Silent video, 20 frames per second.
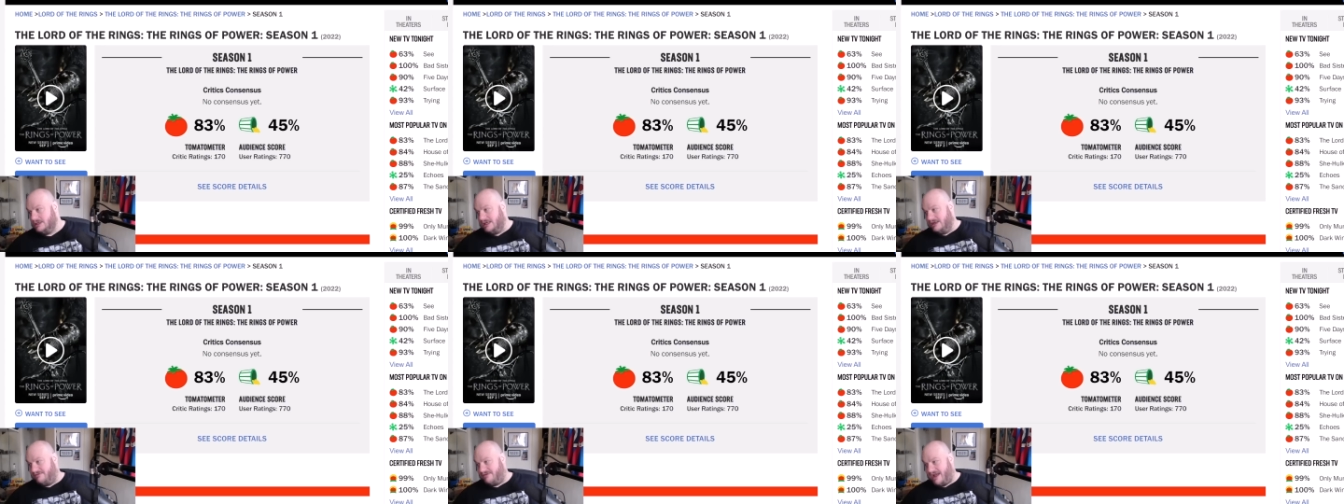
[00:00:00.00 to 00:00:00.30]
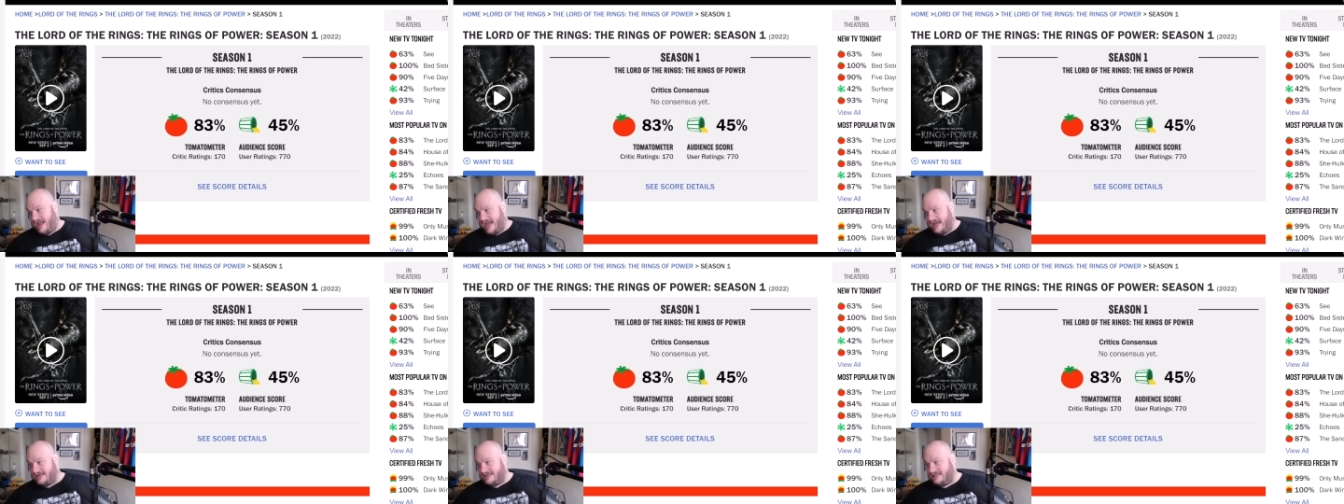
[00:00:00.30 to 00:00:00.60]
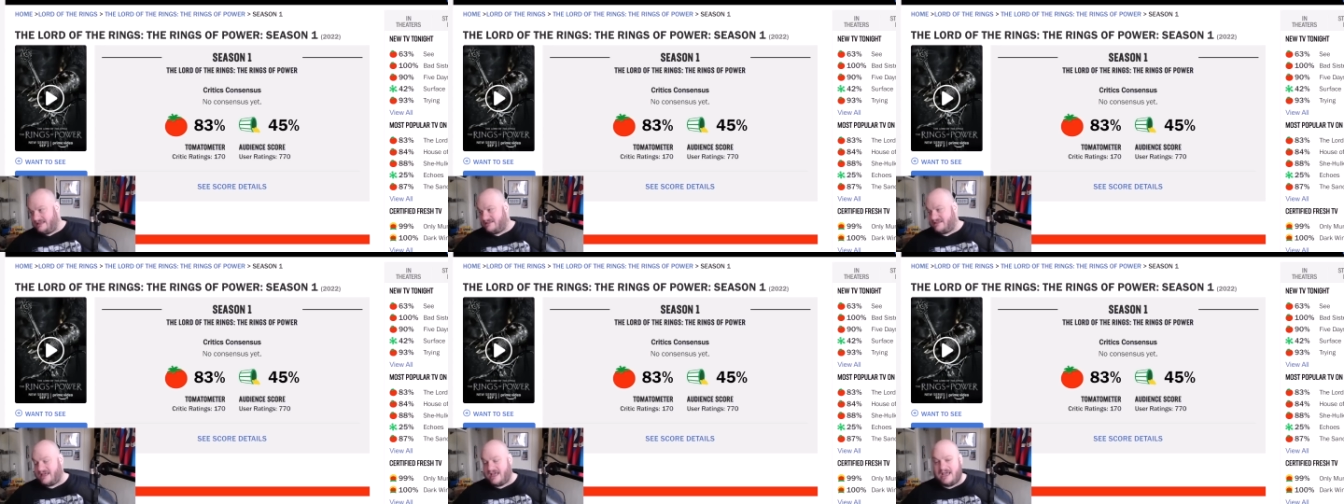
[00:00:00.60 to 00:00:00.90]
have
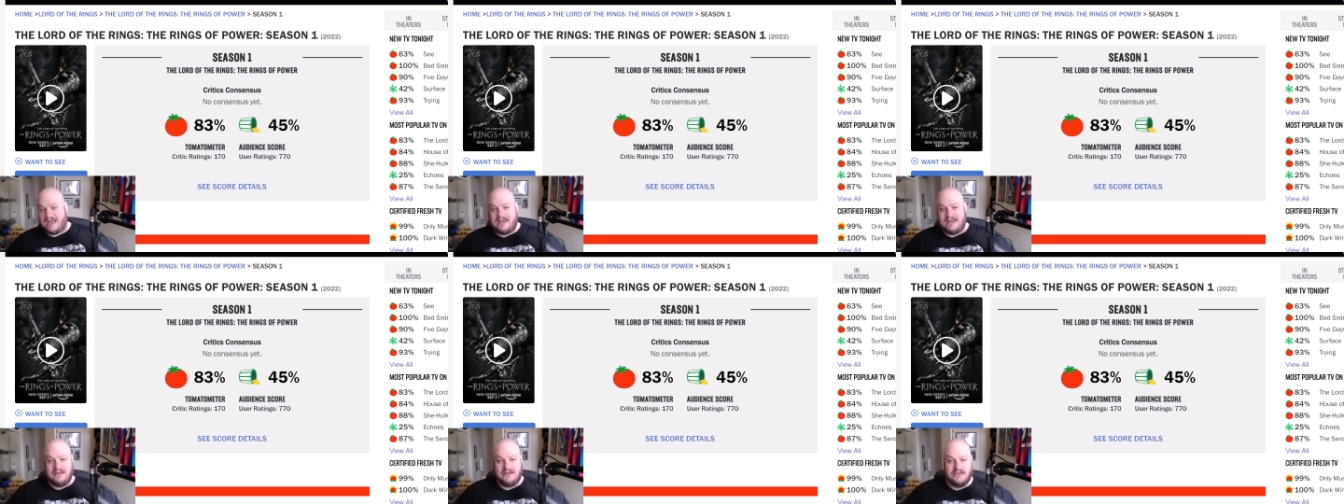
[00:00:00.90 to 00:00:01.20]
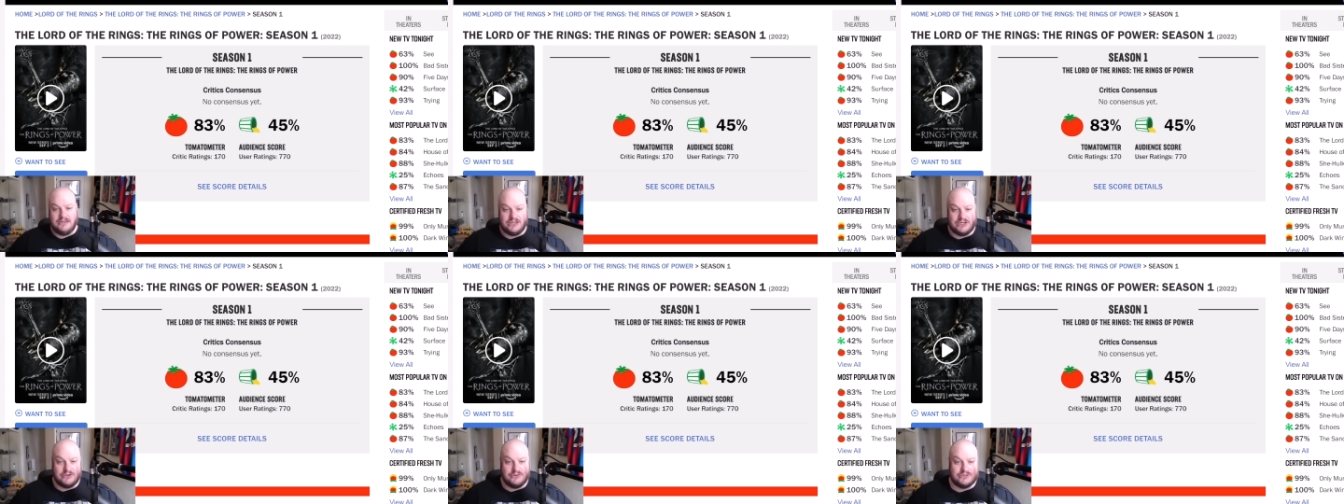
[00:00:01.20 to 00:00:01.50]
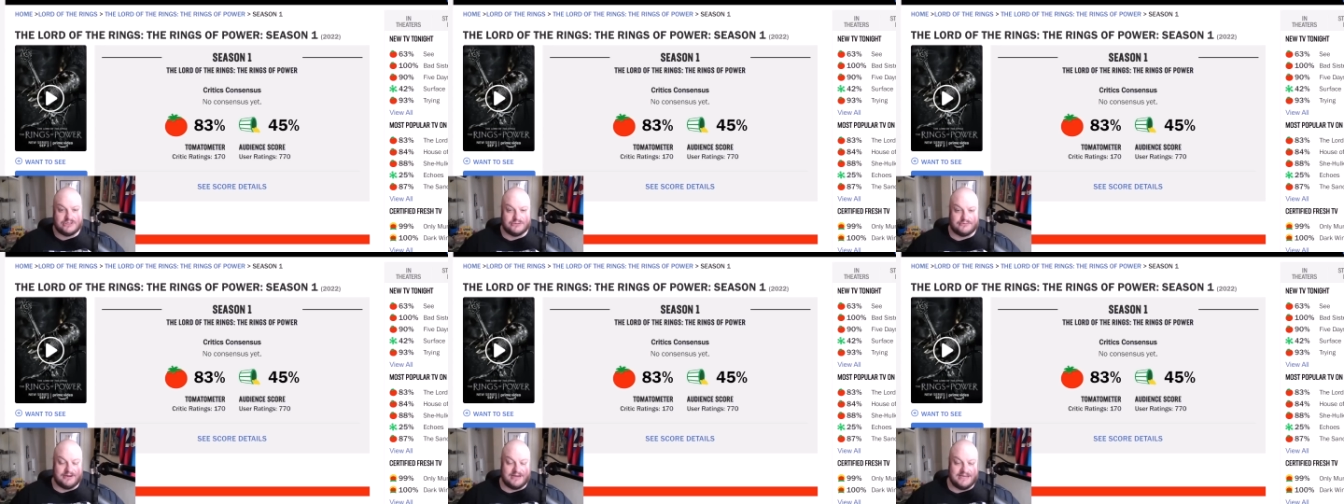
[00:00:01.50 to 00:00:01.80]
added their
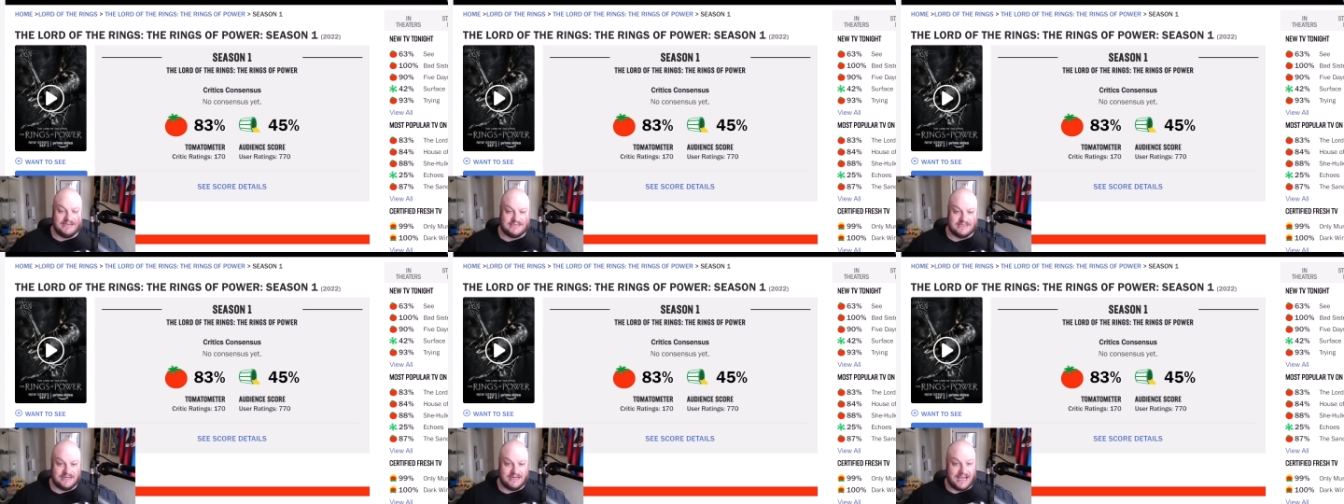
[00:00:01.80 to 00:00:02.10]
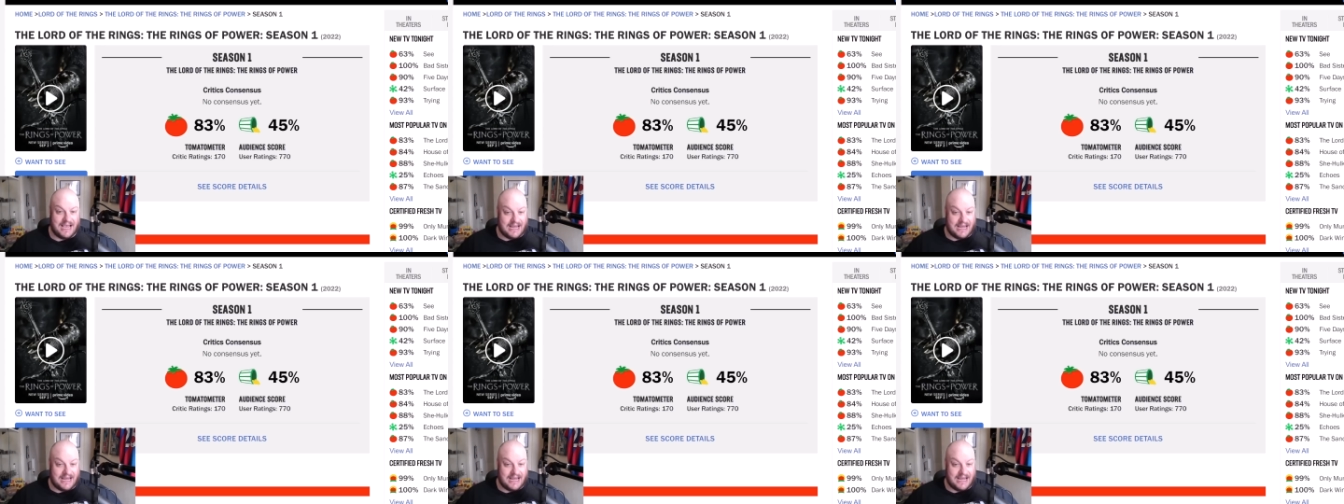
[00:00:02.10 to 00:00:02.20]
user rating,